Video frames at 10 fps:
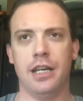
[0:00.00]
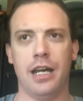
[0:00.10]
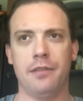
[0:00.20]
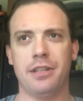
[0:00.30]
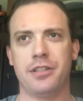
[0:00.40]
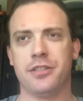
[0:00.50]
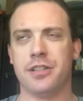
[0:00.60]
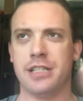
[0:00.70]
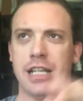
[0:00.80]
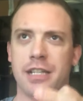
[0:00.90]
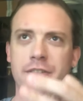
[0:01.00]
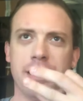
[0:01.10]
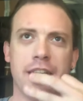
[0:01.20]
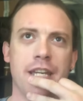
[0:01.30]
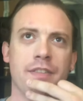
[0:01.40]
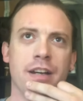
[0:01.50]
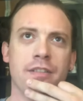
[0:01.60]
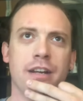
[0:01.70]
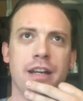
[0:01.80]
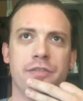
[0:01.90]
I'm not sure exactly when it came
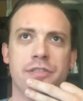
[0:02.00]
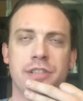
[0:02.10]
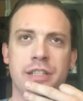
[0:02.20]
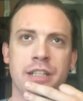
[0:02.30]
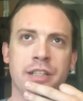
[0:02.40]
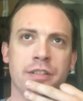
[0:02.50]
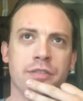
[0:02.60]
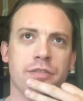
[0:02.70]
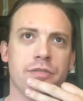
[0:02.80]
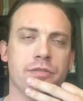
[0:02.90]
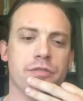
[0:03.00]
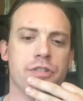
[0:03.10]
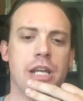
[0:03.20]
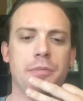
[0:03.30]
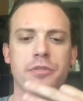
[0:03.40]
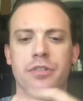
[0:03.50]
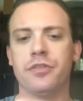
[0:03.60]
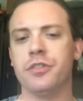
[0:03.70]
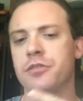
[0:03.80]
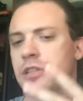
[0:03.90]
out. I've seen chapter
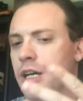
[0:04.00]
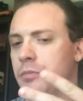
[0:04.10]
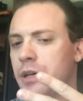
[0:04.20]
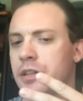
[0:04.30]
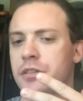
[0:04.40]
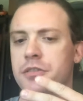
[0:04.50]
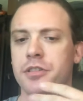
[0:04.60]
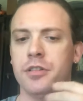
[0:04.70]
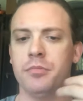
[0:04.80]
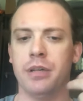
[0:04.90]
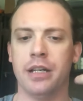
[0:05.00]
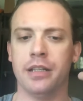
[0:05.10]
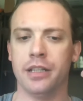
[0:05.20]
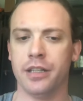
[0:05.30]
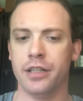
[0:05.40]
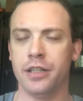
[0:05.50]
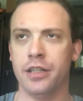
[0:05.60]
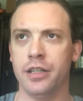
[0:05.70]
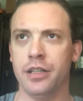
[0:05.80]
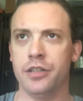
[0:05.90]
reviews up on YouTube by like
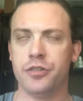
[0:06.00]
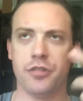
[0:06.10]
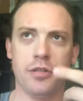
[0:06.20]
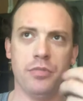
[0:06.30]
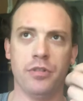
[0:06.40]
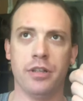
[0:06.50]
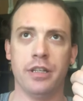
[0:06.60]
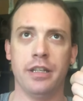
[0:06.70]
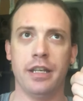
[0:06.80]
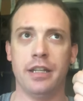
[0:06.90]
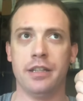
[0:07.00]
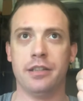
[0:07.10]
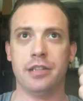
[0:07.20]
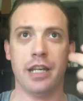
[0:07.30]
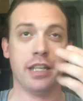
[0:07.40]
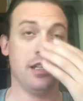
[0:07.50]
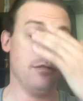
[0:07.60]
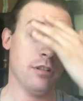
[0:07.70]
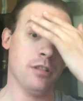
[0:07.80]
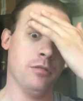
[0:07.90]
Joy Boy and Tekking
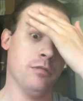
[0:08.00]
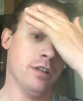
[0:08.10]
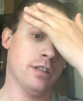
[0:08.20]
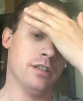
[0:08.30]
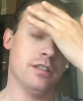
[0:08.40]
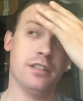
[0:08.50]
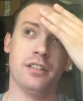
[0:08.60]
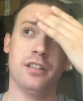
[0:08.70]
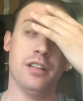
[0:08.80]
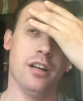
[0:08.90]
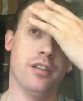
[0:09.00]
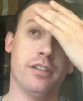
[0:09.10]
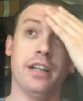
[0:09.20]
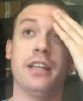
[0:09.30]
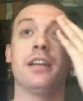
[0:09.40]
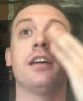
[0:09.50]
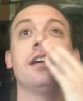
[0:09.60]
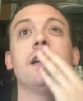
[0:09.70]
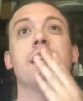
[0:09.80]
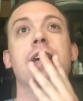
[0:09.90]
101 already,
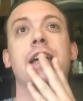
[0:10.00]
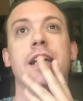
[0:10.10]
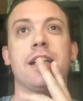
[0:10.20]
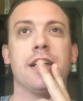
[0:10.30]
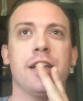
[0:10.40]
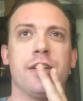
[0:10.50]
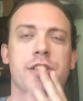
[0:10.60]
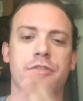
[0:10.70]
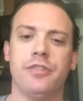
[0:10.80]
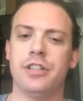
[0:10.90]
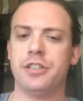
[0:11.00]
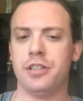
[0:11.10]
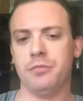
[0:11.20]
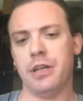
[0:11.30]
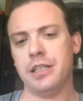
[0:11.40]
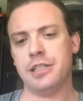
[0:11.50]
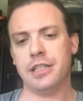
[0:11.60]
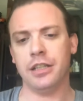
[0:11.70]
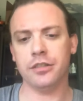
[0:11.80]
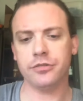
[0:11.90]
and uh, I just finished it
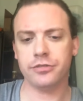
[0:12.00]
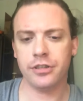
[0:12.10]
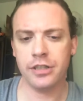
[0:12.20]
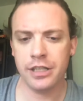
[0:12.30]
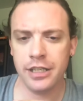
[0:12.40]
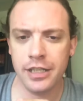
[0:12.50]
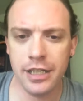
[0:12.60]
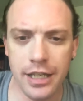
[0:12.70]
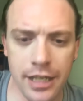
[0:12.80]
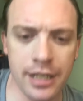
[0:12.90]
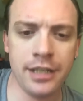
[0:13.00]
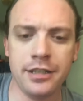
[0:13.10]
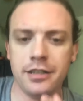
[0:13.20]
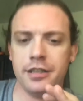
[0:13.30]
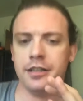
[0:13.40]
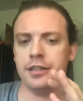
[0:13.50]
myself, and